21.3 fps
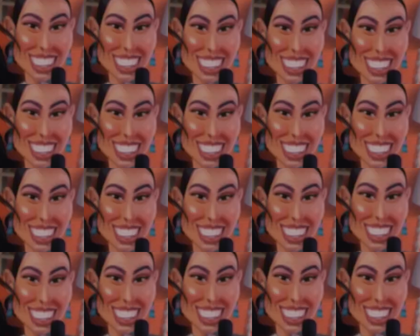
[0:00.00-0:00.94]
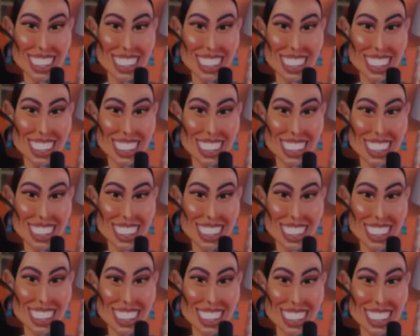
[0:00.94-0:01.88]

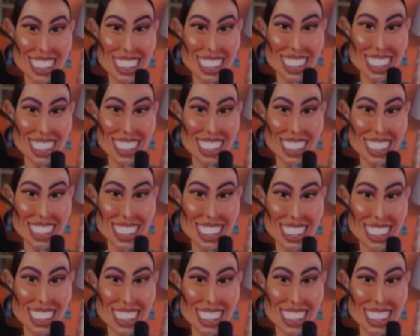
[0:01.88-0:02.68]
This person isn't speaking.